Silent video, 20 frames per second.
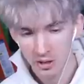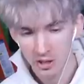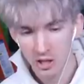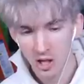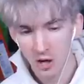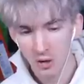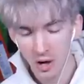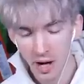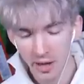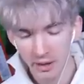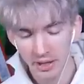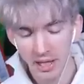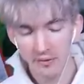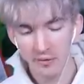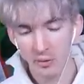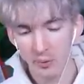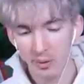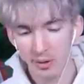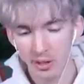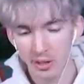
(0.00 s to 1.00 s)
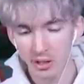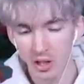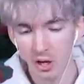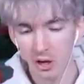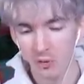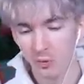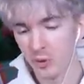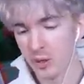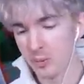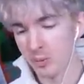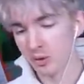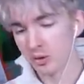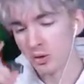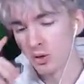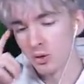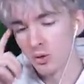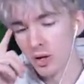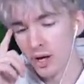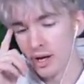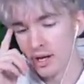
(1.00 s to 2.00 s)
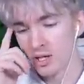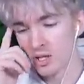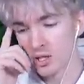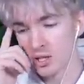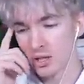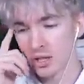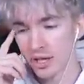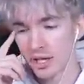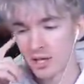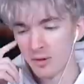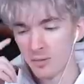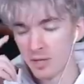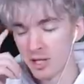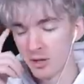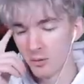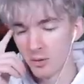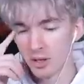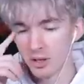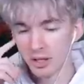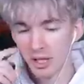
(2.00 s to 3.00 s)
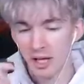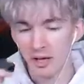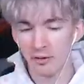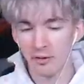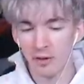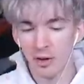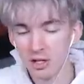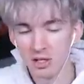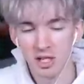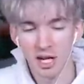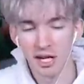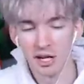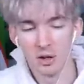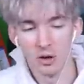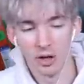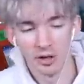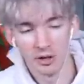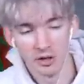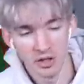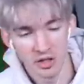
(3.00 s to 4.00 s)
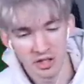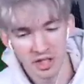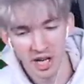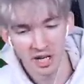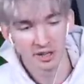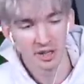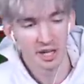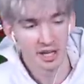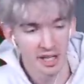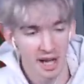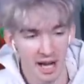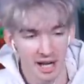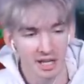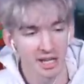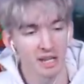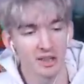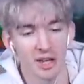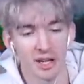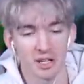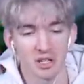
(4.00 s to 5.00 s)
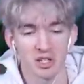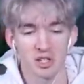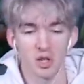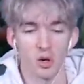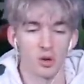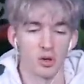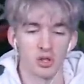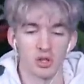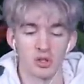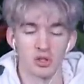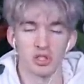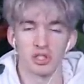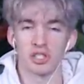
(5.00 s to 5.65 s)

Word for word: You know, I never really know if people do actually like me in real life because I don't understand like any like social